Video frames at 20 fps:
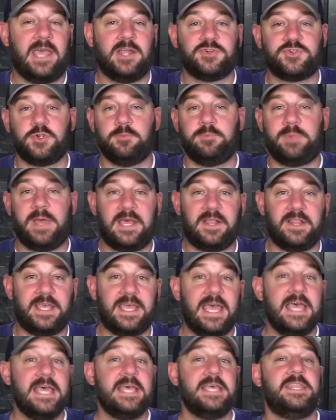Andrew
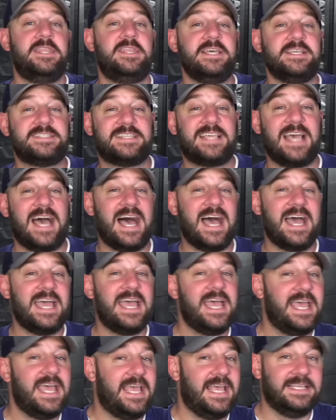Bailey. This
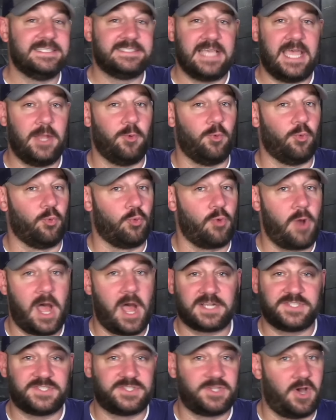guy is a
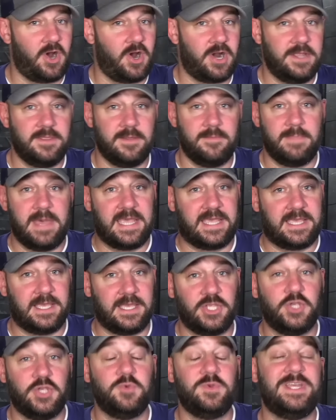rock star in the
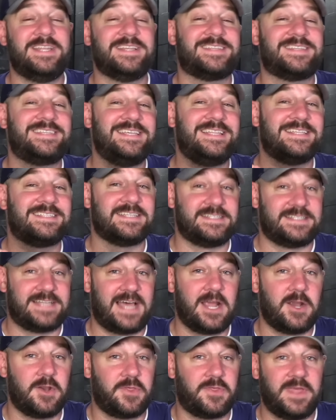making. You need to see
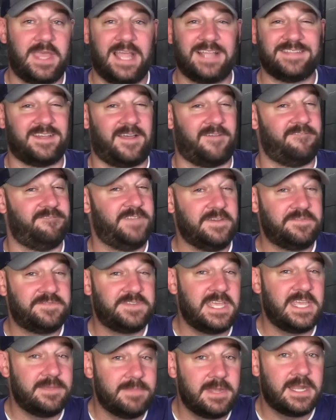this entire thing. It's like a
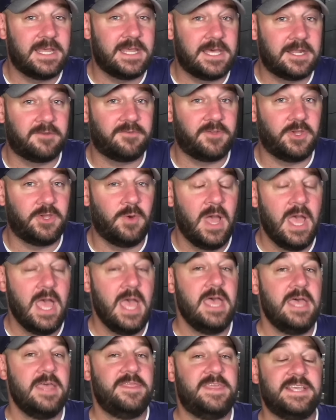15 minute
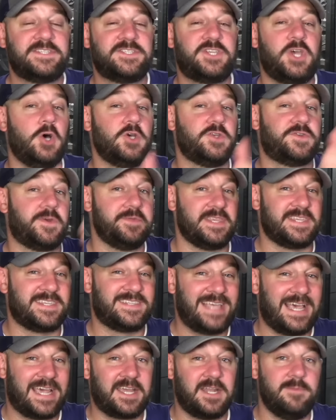interview. This goes
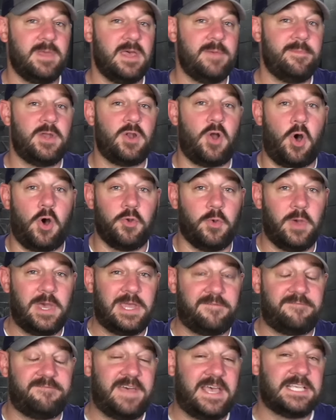from the Second Amendment
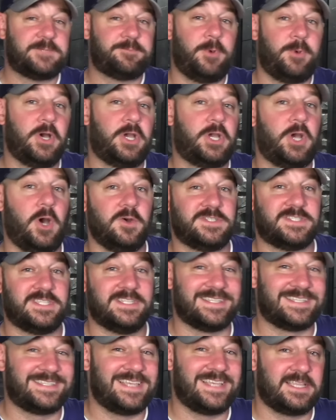all the way to Facebook,
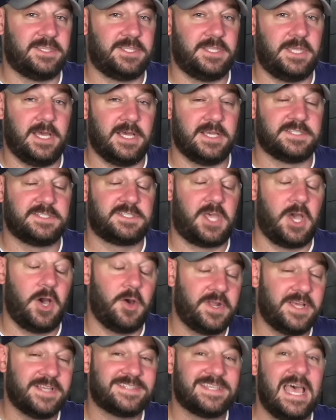goes to the, the uh,
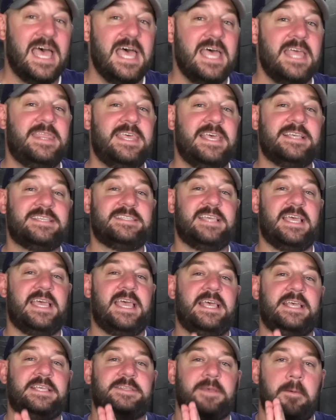SCOTUS.
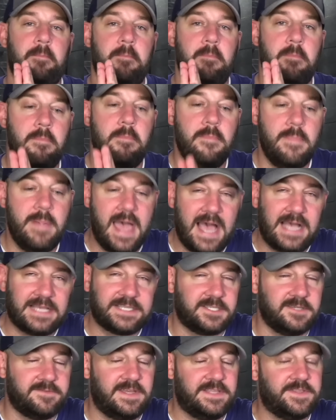This is
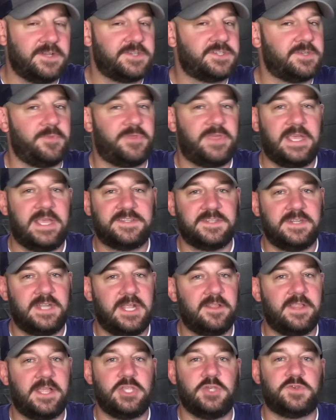massive. And there's some
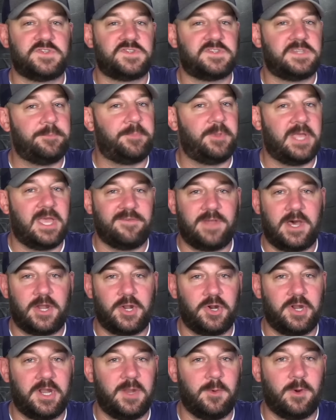things in here that you
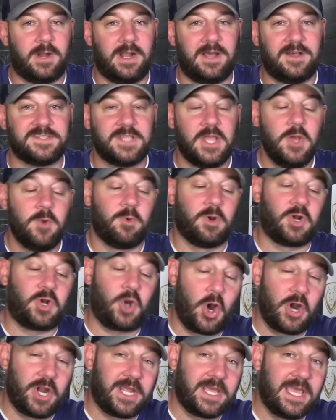simply have not heard anywhere else
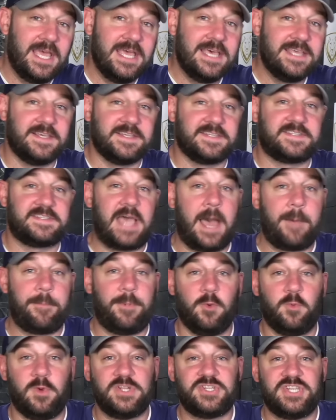regarding the
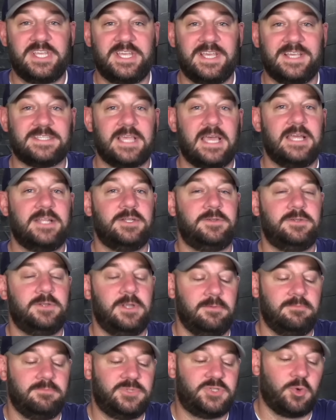SAPA, which he is
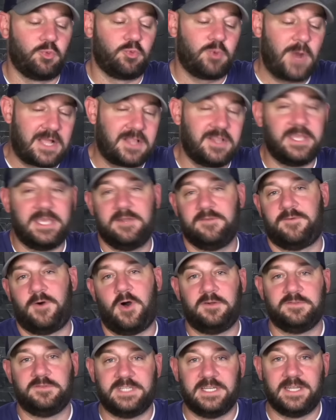
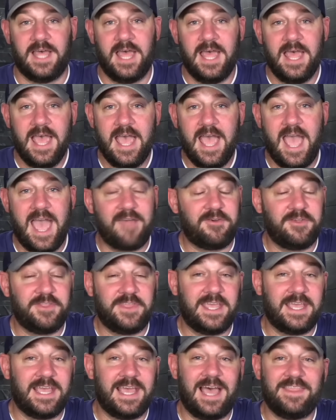directly involved in.
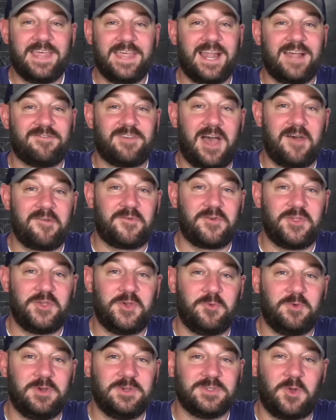Everything that I've
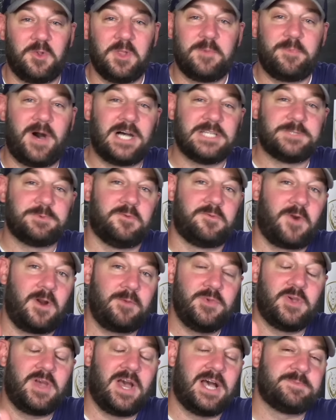got for you is only
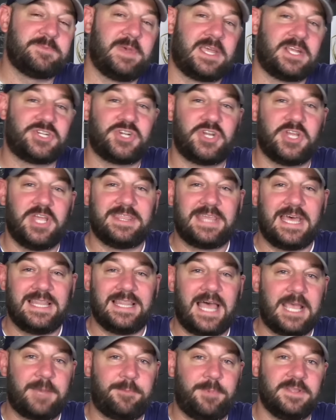possible from you guys, making sure
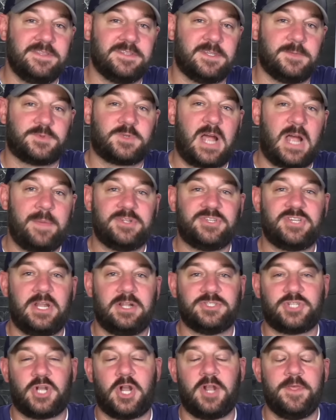you hit that like button,
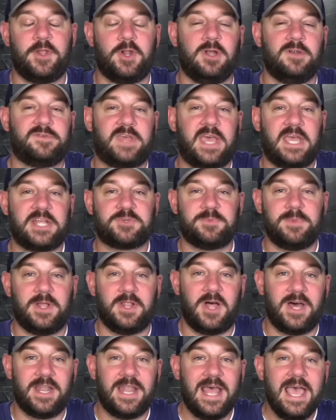subscribe to the channel, turn the
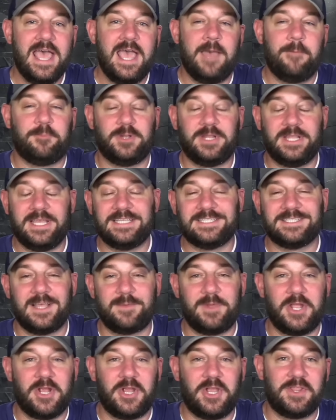notification bell on, and
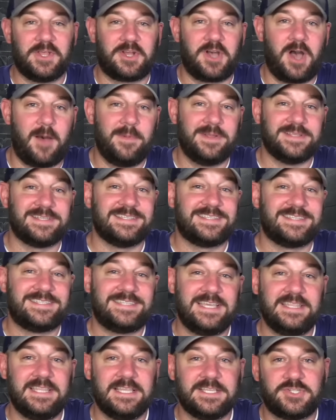please let me hear you in the
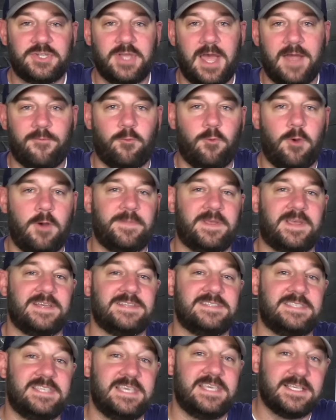comments and send this to
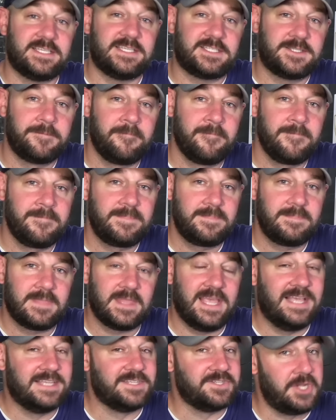everyone because this
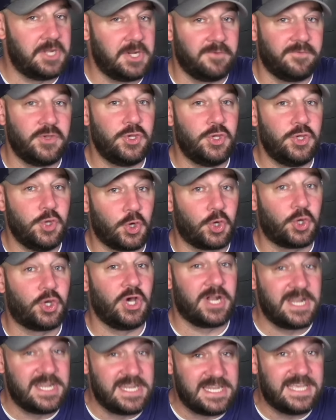is an interview
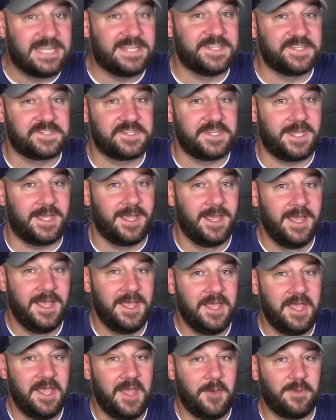you're going to need to
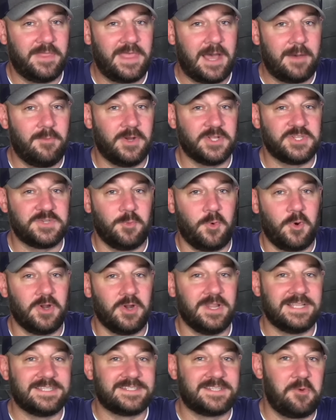see. And without
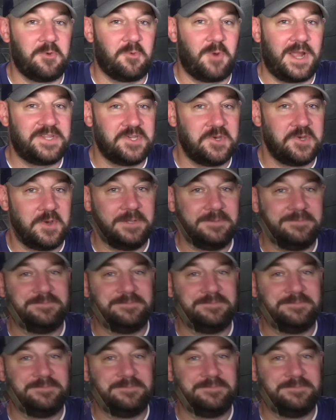much more, let's get right to